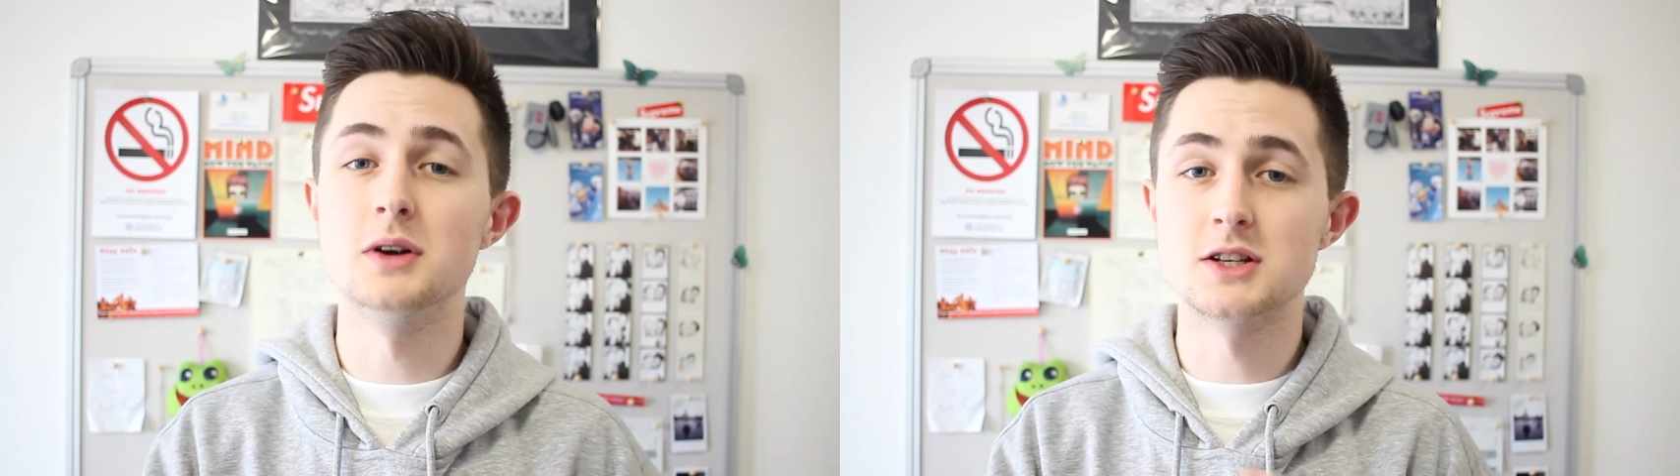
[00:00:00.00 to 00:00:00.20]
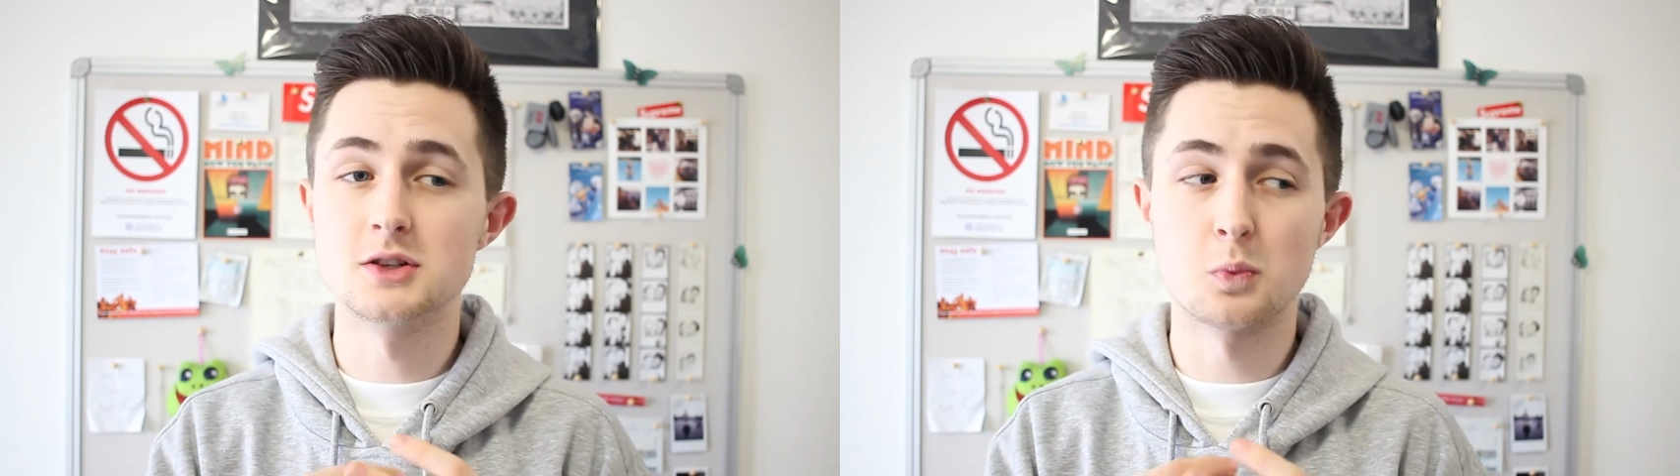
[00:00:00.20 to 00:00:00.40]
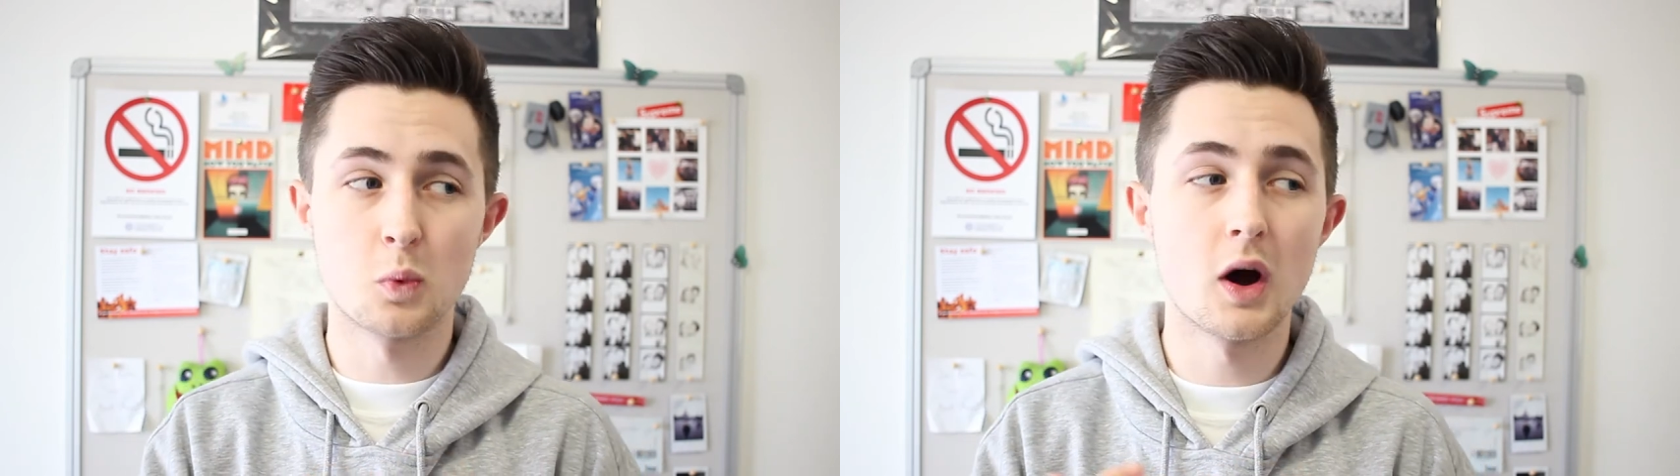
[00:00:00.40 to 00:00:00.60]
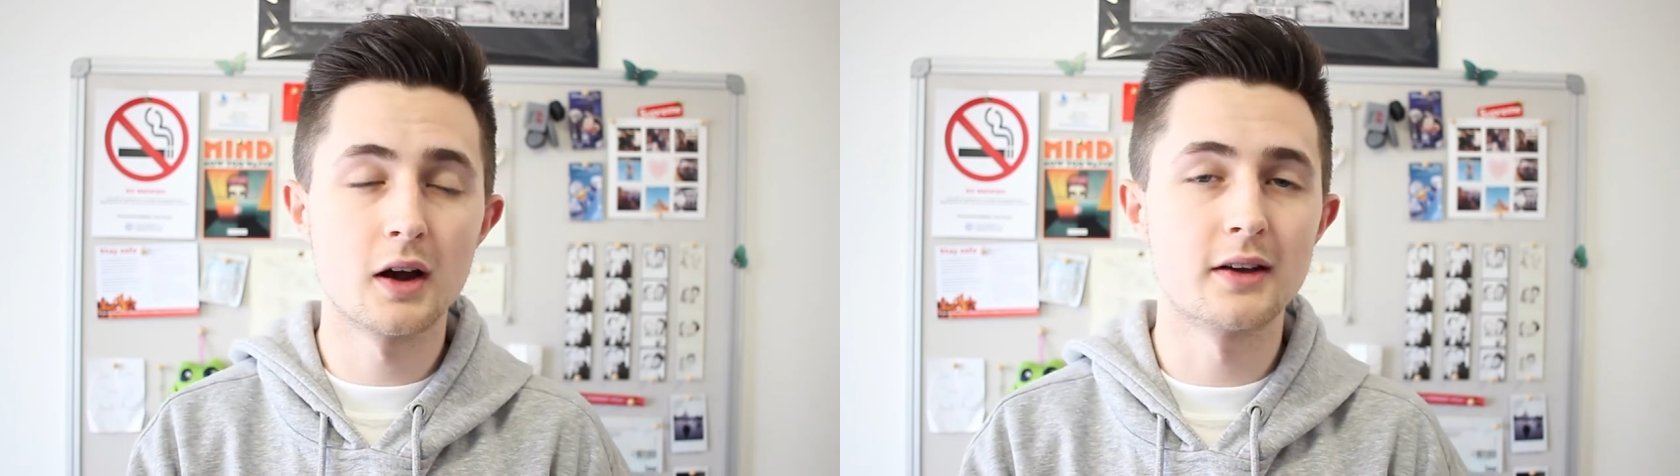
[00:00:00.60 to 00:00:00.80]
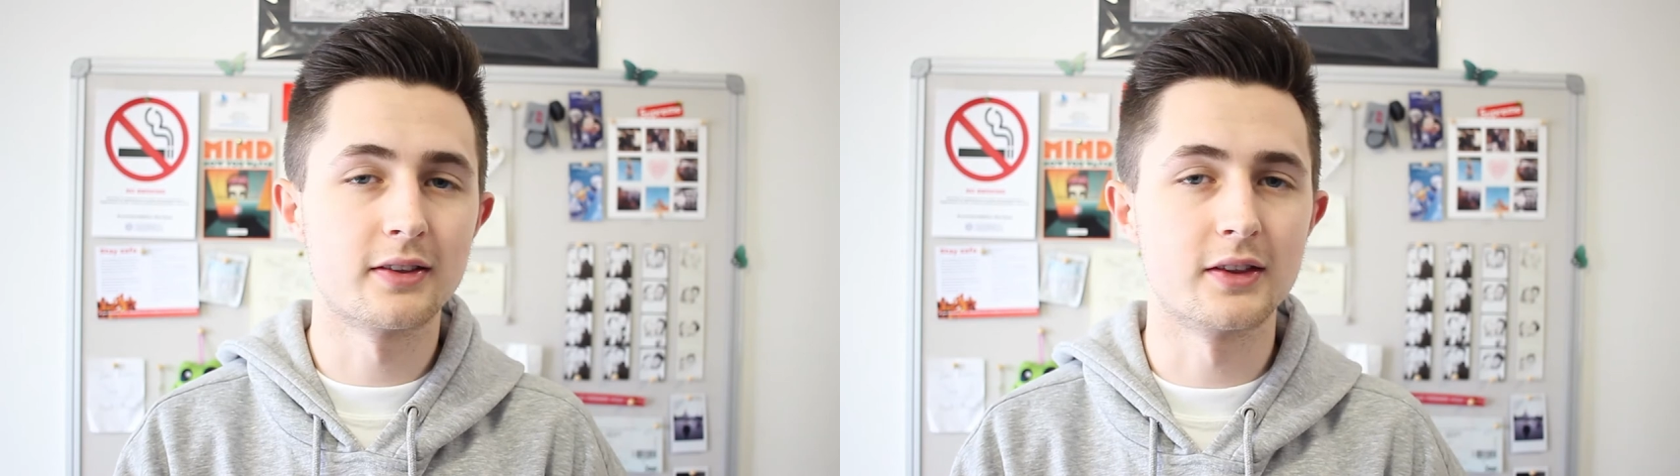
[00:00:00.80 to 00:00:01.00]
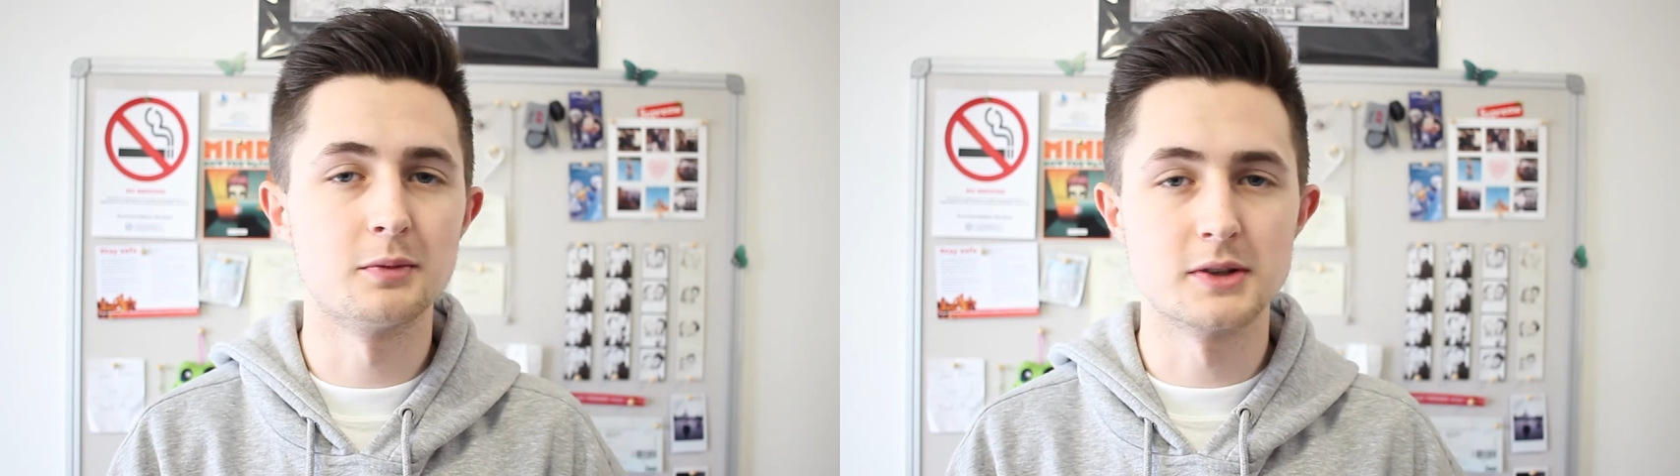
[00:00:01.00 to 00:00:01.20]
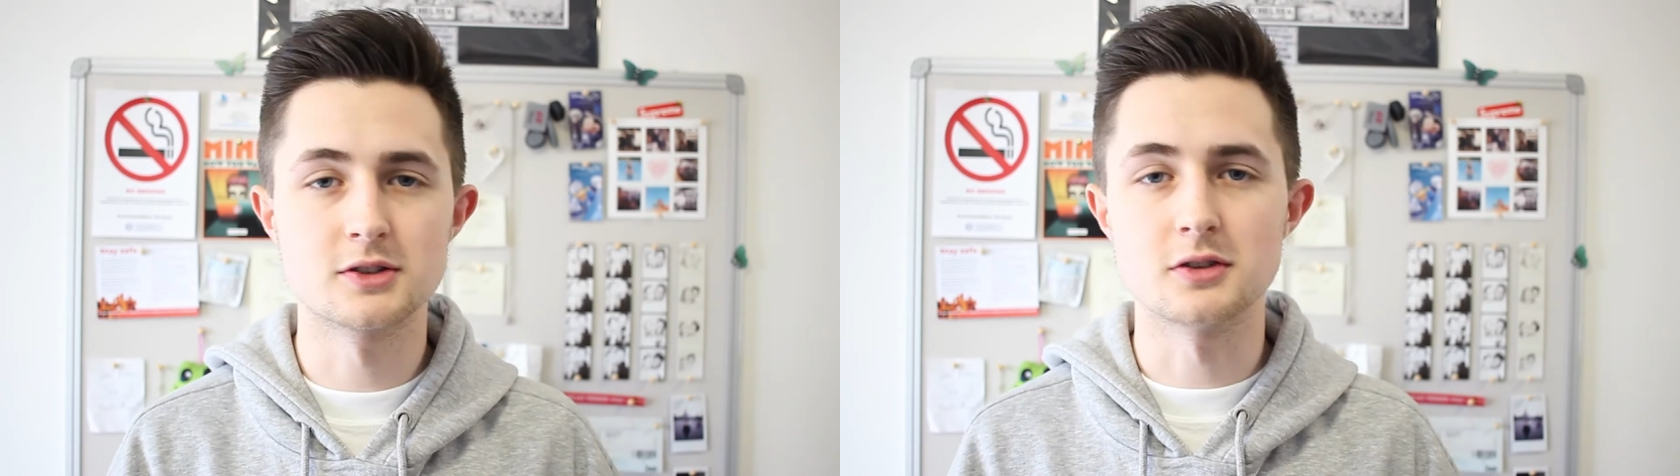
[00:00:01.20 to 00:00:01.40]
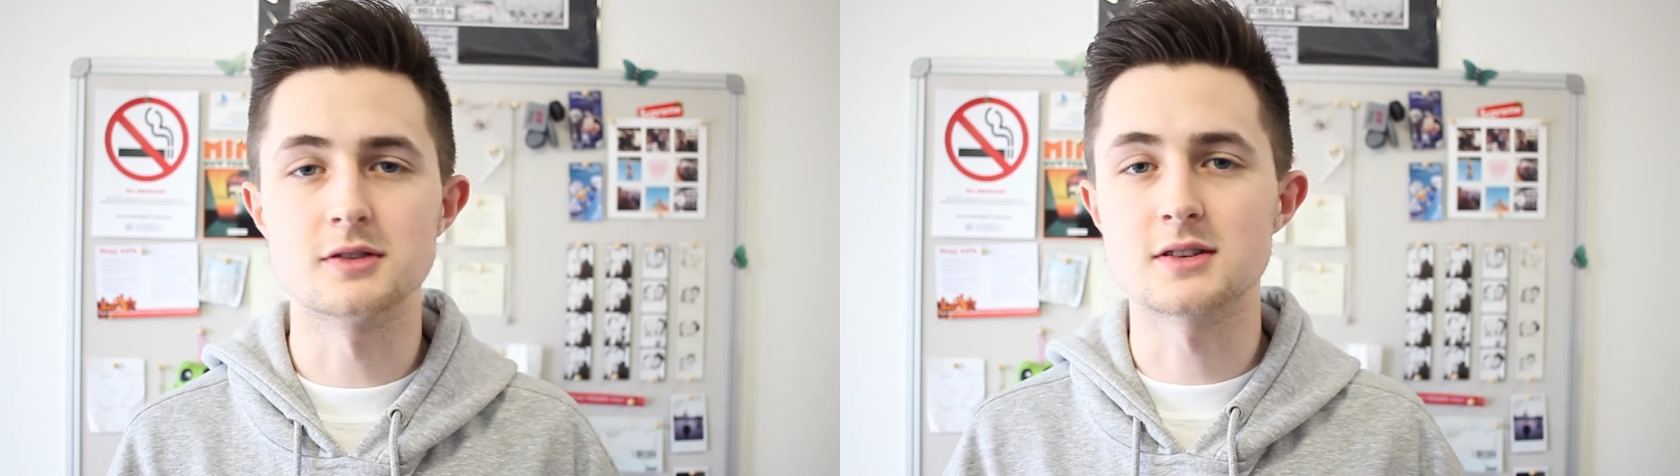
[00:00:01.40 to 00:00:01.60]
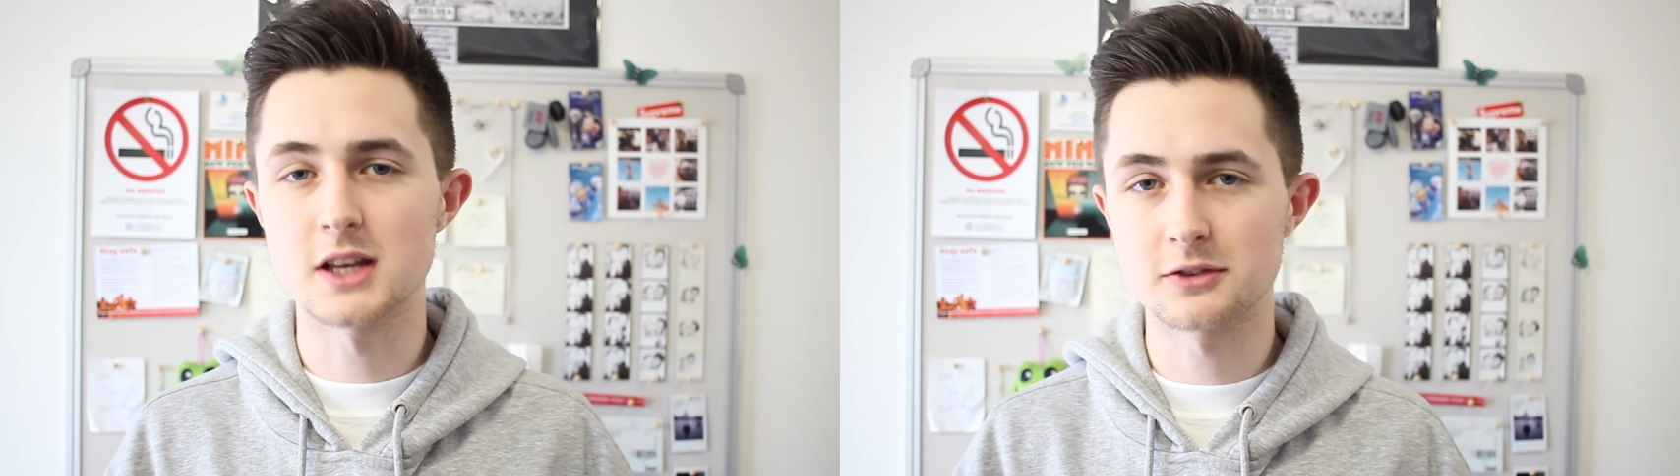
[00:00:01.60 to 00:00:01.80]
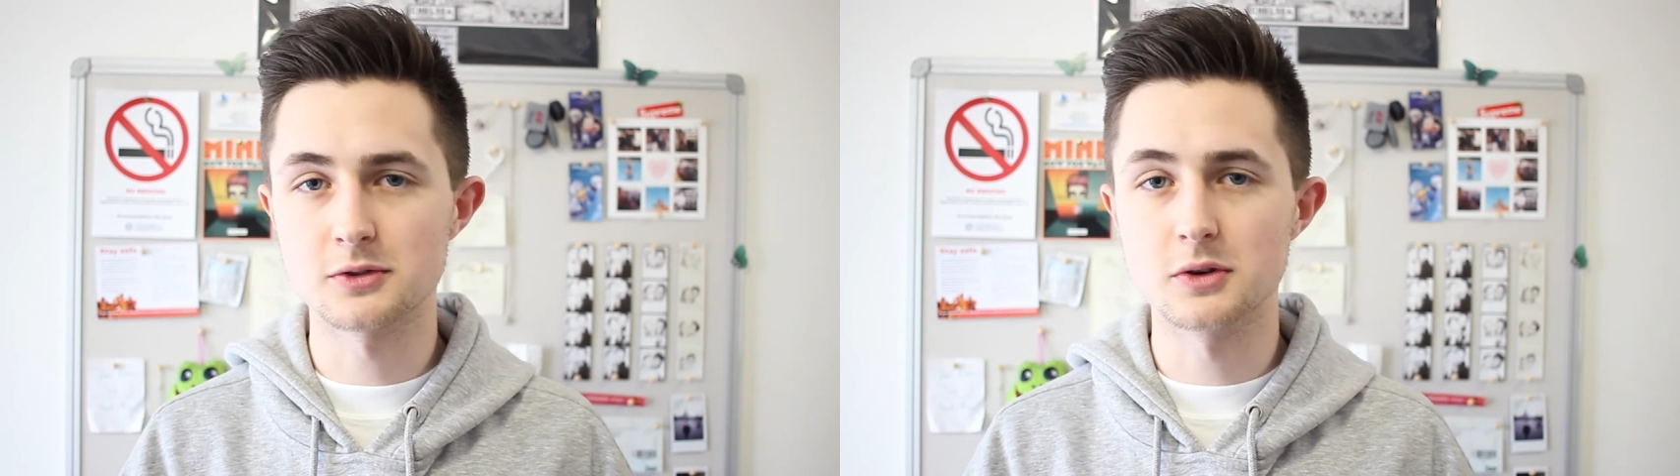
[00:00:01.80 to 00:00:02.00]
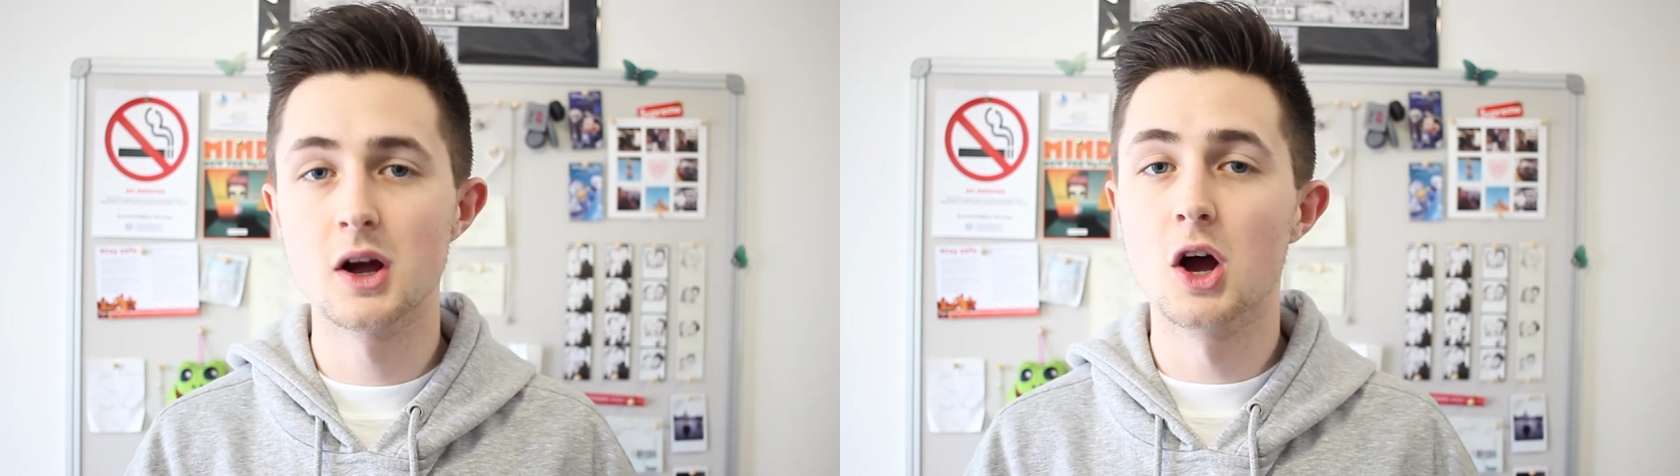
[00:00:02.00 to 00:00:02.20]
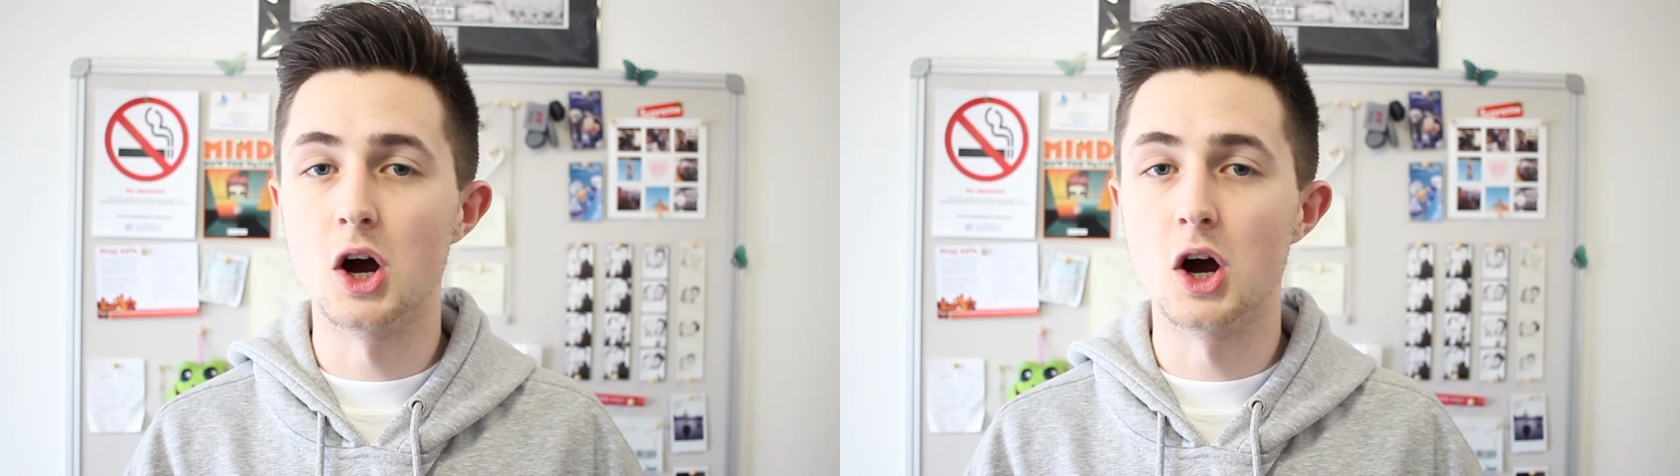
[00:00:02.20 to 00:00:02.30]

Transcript: which is why I think they've been so successful